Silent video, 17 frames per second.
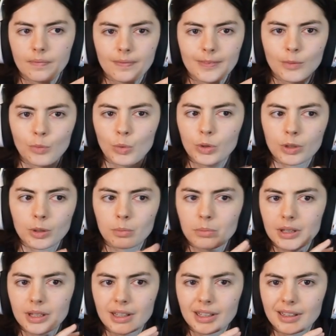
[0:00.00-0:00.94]
will there
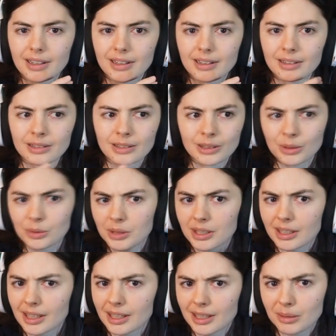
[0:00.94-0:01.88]
be Luke
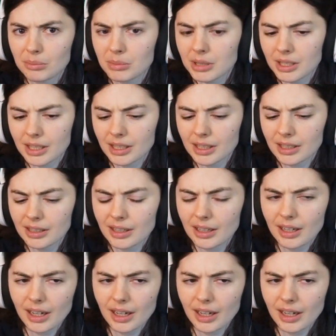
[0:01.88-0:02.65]
and Leia meeting?